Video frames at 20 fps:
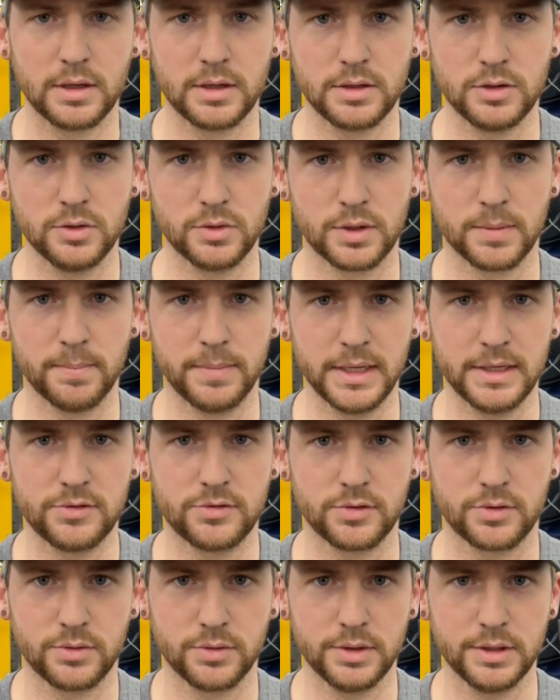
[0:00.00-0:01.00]
you can
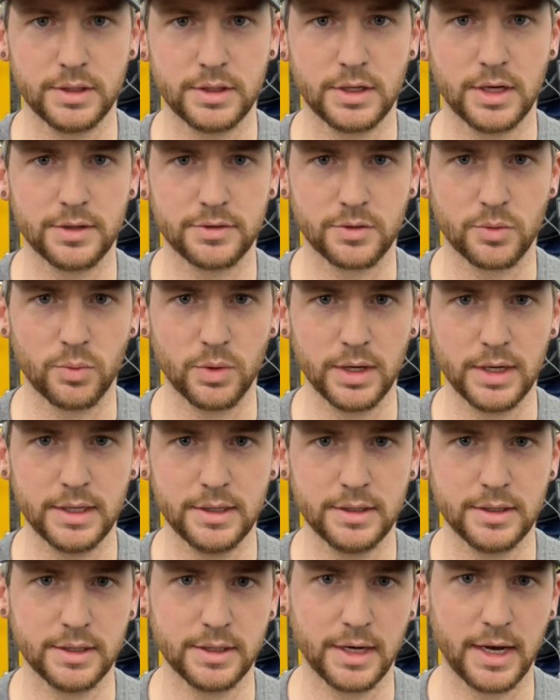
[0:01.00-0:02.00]
basically cut the
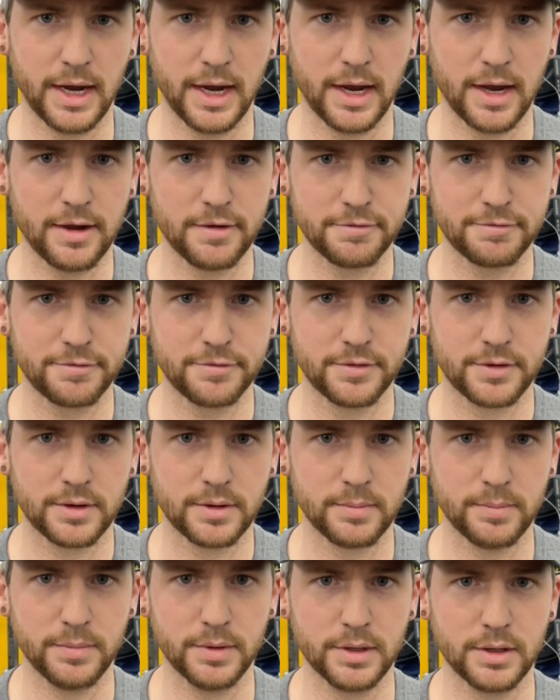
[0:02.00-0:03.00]
weight in half,
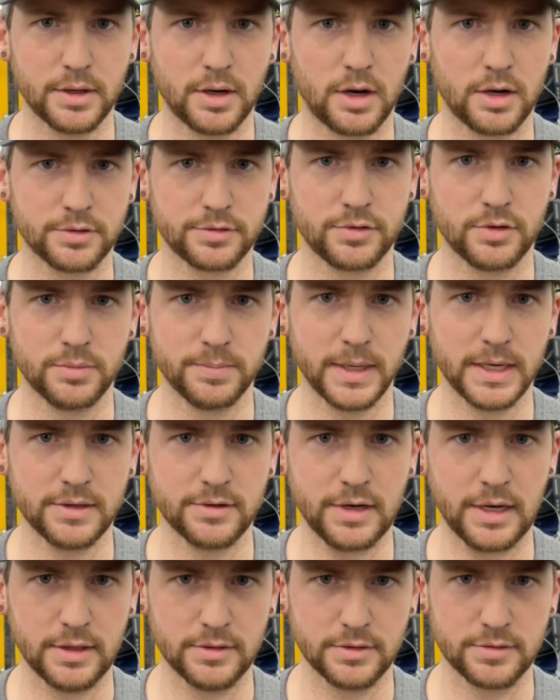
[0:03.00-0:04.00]
but also
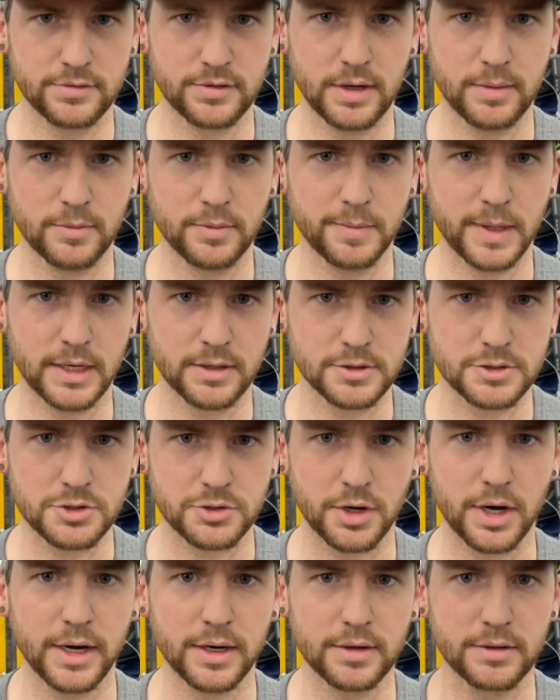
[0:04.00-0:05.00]
maintain the same amount of
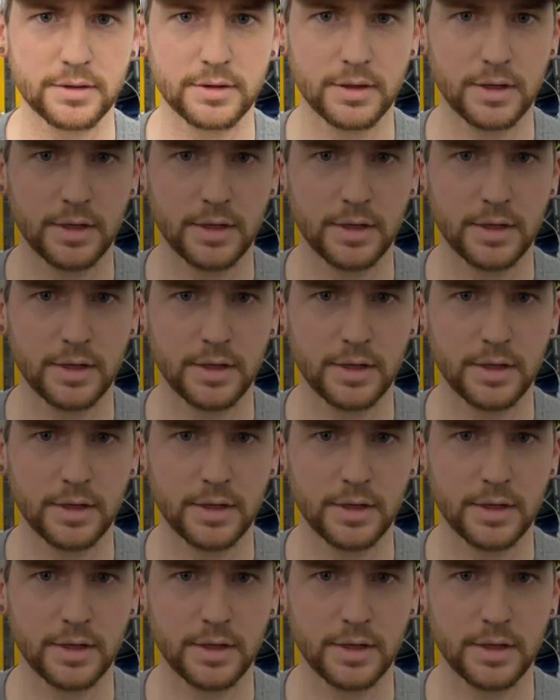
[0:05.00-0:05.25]
strength.